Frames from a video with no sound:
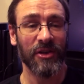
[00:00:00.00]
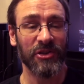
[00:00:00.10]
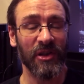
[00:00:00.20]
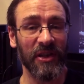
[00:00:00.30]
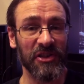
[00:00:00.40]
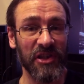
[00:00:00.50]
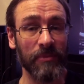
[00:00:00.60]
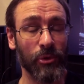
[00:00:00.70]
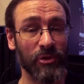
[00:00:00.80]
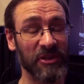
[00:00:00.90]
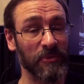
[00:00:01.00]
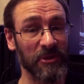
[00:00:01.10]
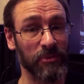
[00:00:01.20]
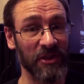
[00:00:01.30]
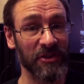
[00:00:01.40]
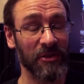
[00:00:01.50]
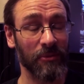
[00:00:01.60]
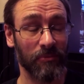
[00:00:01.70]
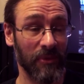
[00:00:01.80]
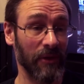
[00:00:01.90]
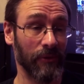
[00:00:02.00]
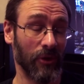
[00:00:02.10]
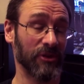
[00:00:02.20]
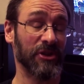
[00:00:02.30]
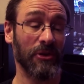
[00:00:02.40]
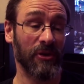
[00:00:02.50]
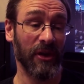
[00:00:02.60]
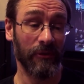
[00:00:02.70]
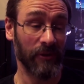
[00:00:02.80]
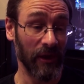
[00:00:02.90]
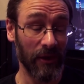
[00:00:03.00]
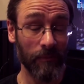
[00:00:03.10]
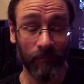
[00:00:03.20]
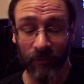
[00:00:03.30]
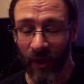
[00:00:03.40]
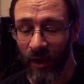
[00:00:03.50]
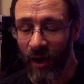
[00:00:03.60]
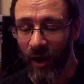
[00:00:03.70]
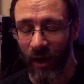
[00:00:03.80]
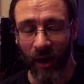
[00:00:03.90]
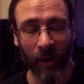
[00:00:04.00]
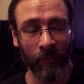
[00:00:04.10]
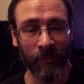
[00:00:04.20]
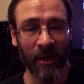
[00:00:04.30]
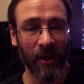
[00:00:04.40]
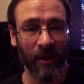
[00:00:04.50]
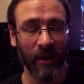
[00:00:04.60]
certainly cheap Christmas present, if not stocking filler. And